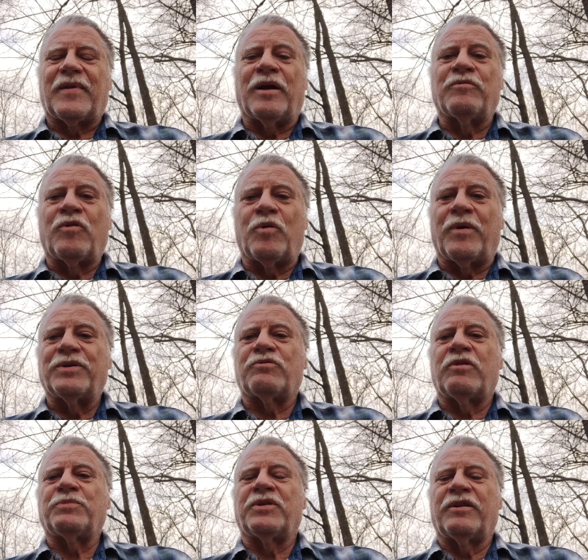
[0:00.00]
I wrote my
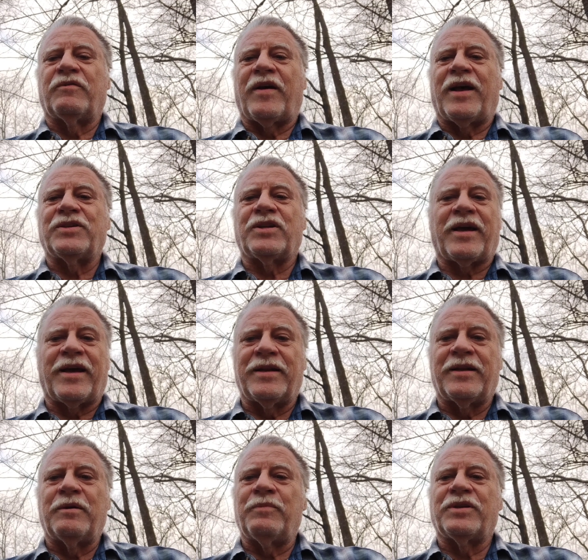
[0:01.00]
scripts in advance. I
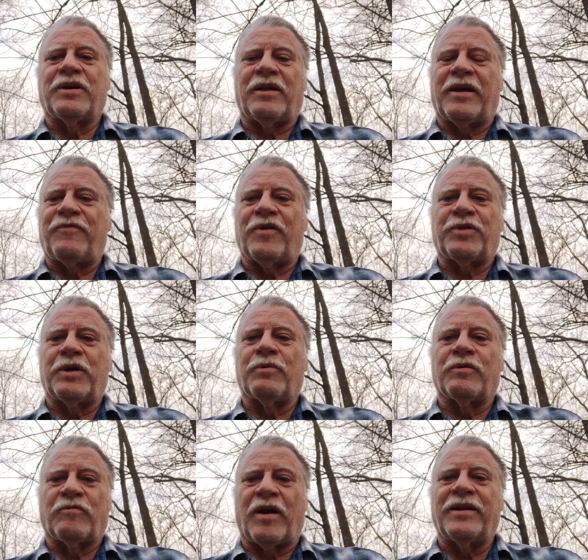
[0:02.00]
edited them until I felt they
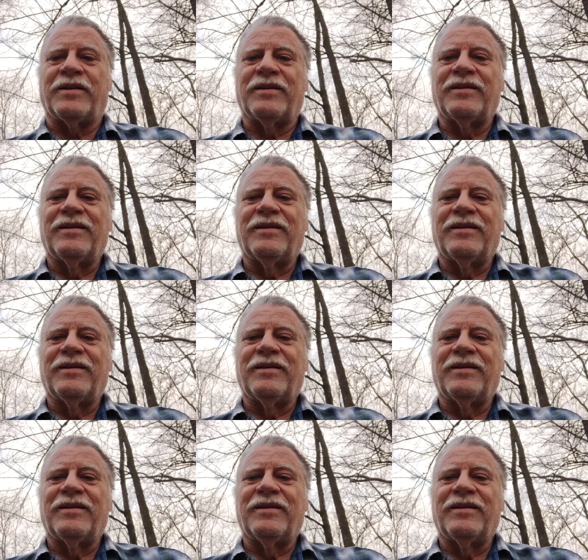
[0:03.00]
were right.